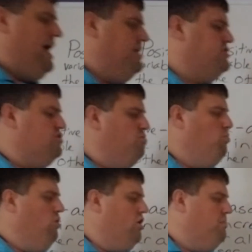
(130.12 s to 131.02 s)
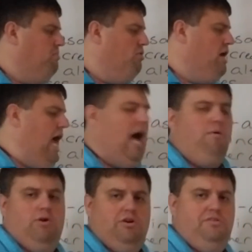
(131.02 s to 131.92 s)
as you work more
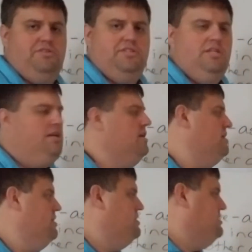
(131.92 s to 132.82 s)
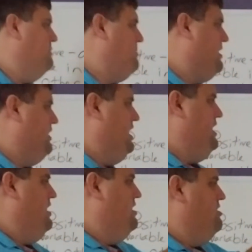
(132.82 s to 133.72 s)
hours,
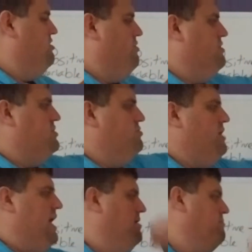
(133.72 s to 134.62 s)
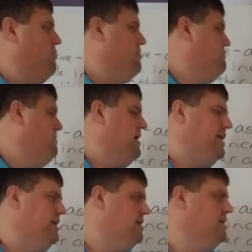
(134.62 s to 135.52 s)
typically you're going to get more
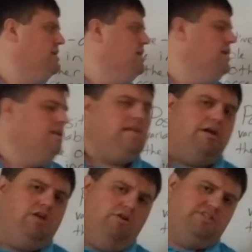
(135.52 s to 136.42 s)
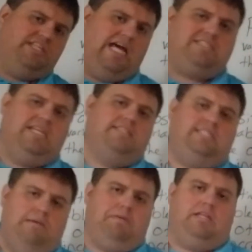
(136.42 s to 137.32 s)
money. Now notice that I said
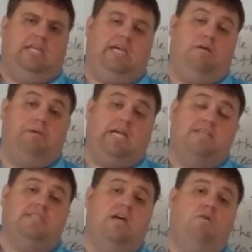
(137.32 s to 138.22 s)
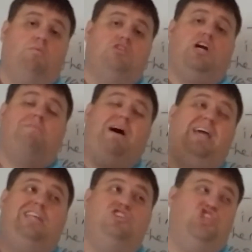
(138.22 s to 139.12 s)
typically here because we're talking
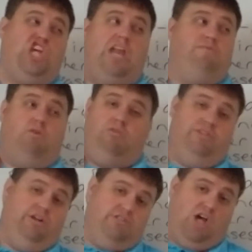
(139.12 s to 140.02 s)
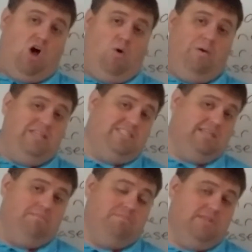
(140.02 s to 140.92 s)
about in general. There's always
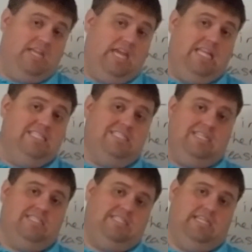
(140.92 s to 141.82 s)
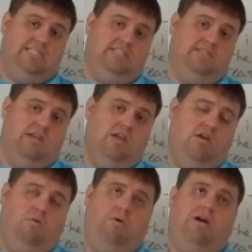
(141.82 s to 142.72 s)
some instances
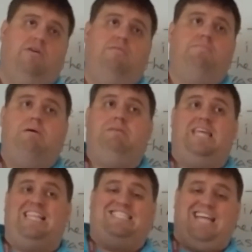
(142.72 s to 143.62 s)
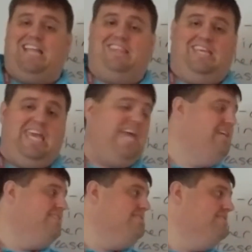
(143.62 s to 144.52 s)
where maybe that's not the
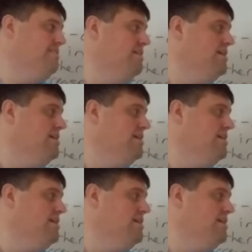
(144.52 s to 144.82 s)
case.